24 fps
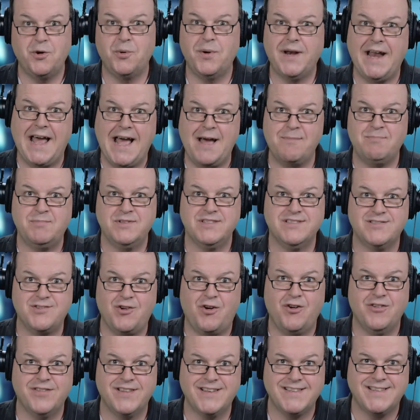No, it happens
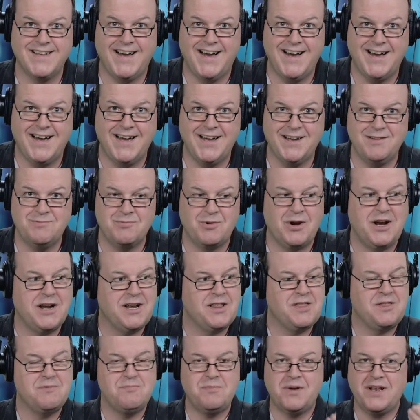all the time. Right
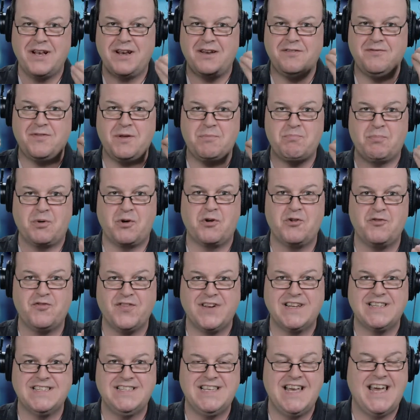in the middle of the
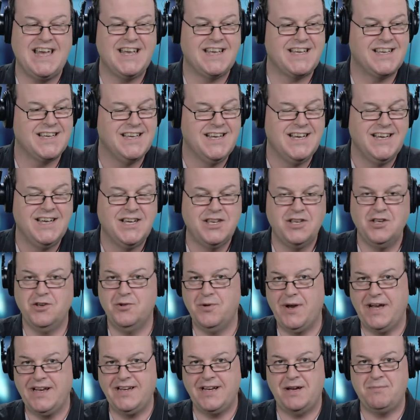perfect take,
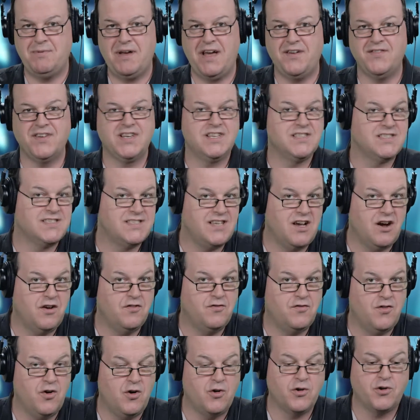you end up having a cell
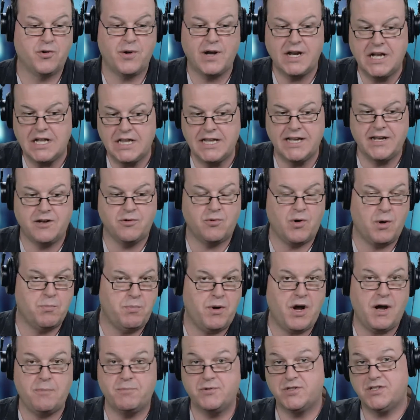phone or a click or a
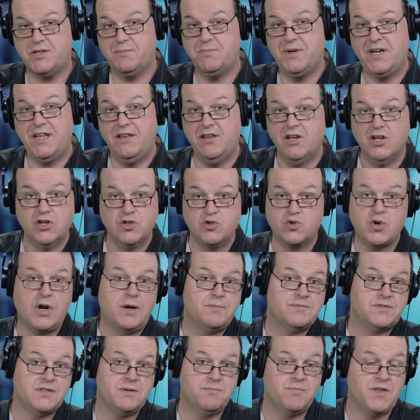pop, or somebody
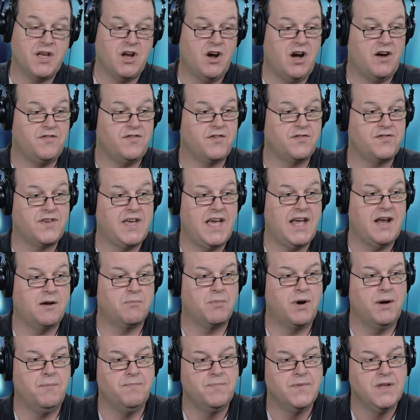drops something off of
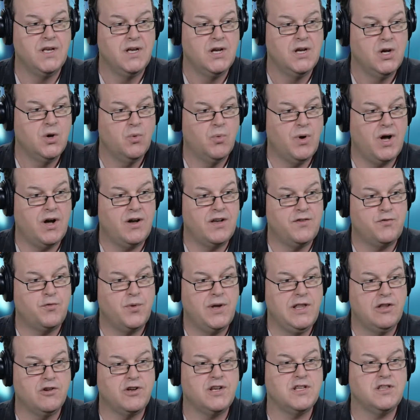camera. Well, if
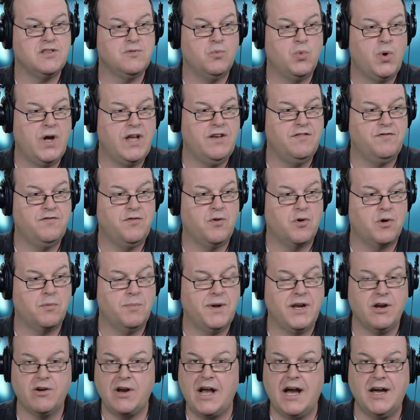we look at the
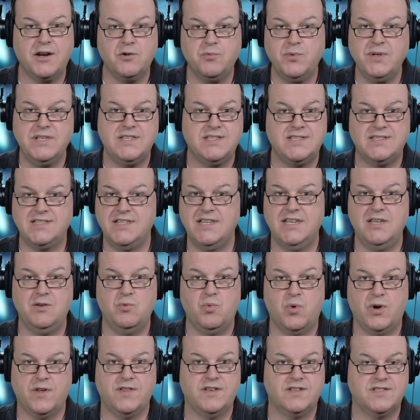waveform here, how do we see
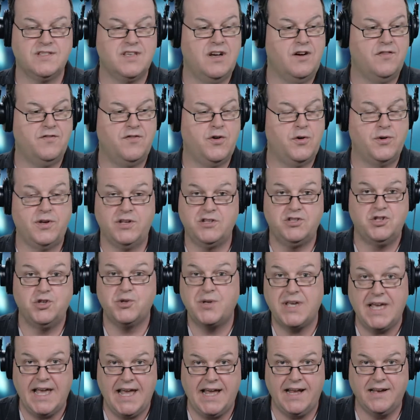where the cell phone is? You
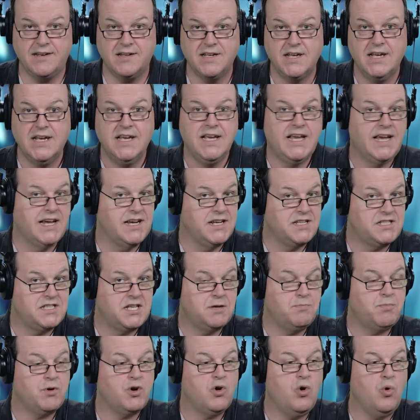can't. In a
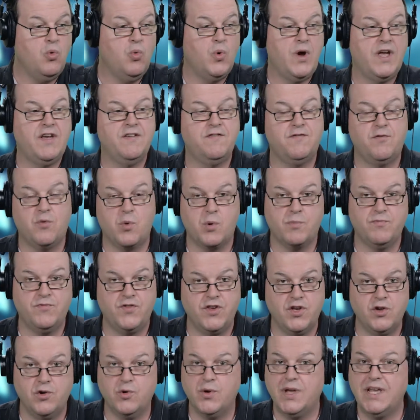typical waveform
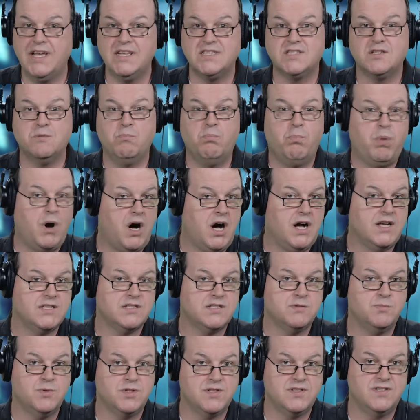view, it's
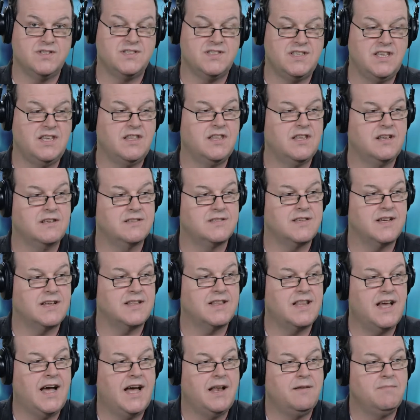impossible to see things
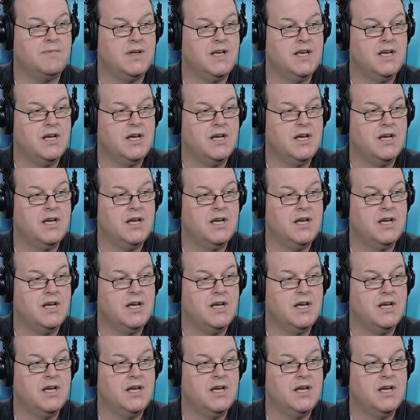like that.